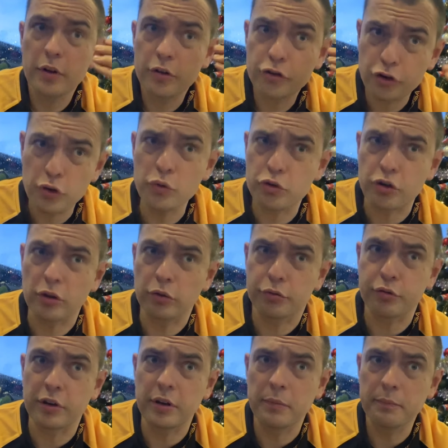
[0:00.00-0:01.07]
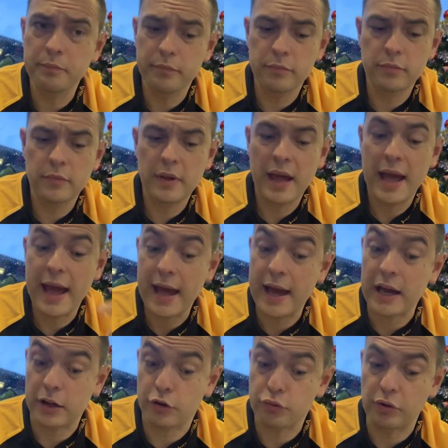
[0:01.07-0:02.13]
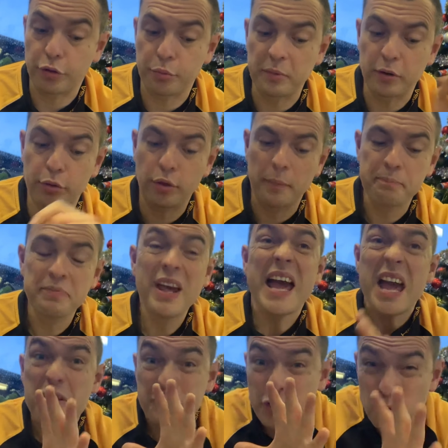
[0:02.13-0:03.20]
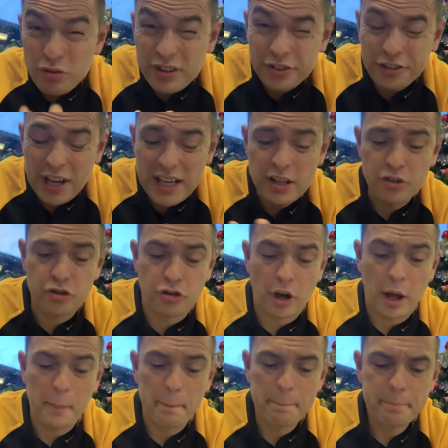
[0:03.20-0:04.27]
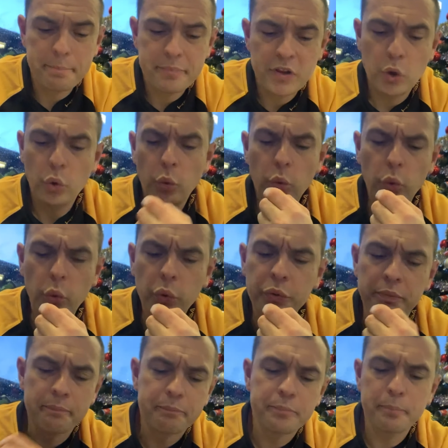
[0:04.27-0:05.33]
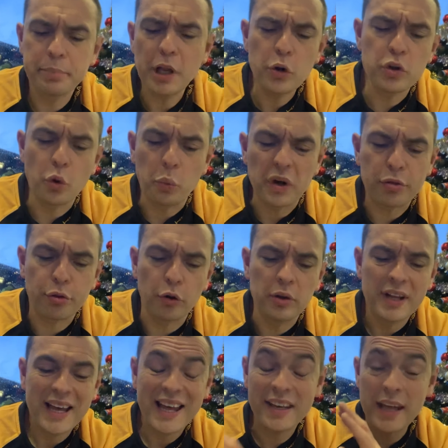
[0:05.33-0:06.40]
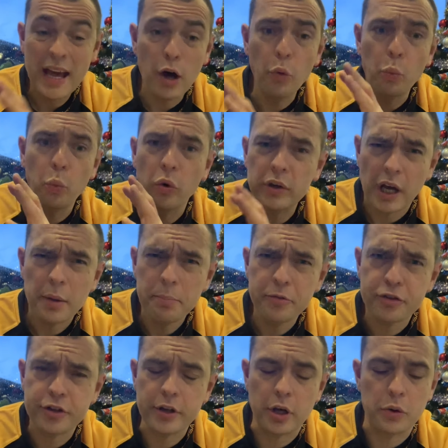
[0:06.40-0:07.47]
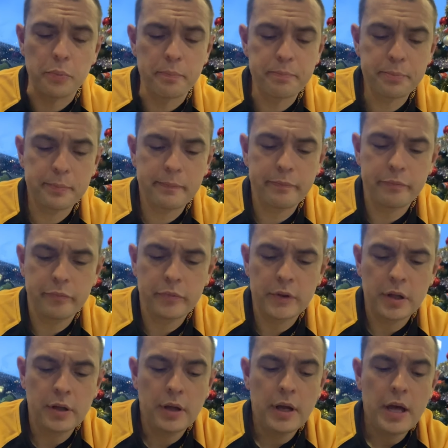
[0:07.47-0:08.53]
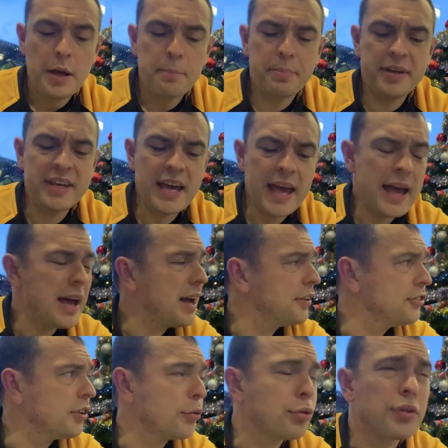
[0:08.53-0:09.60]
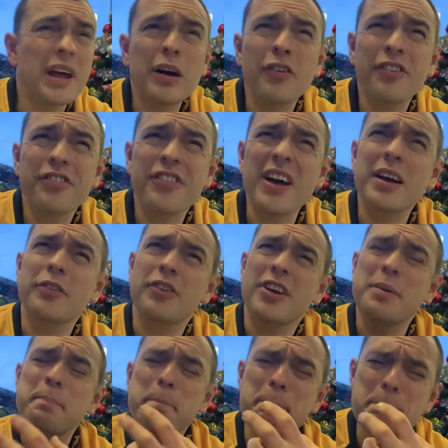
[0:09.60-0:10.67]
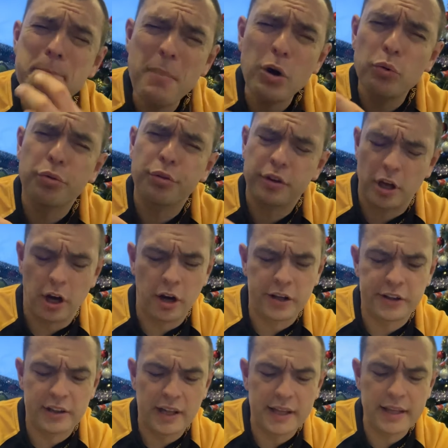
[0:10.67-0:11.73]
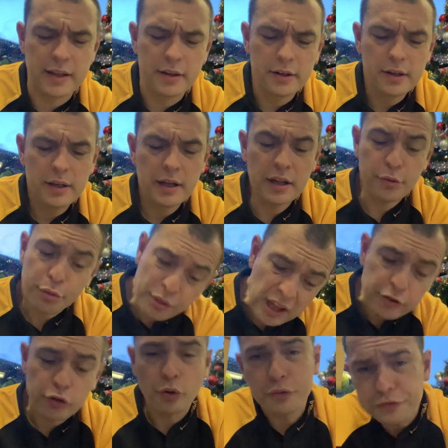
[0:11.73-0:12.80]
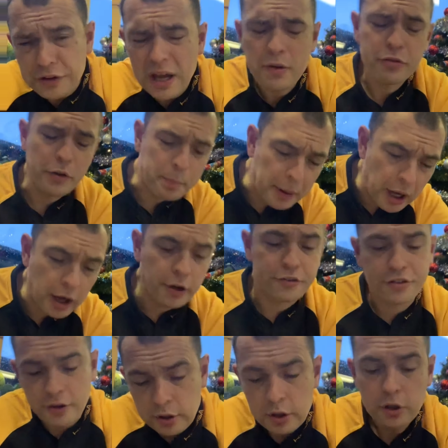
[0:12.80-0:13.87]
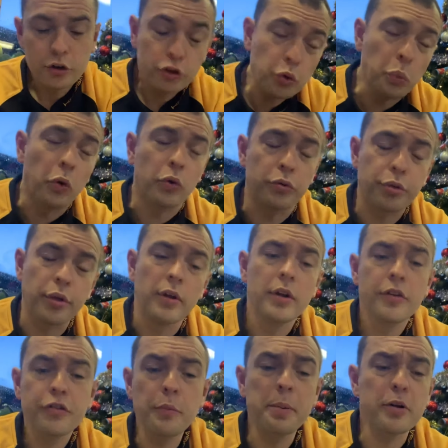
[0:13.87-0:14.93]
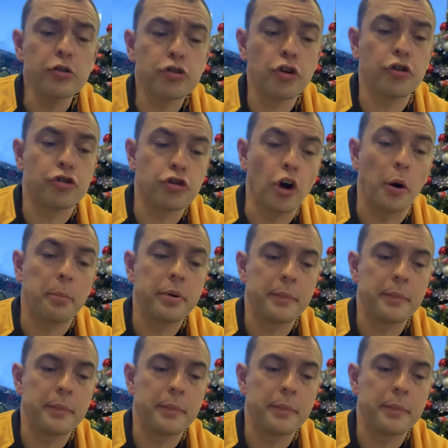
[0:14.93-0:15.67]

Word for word: to children at Christmas. If you're in danger, blow your whistle and help will come to you. Pierre and Estelle thanked him most kindly and set off down the path towards the butcher's shop.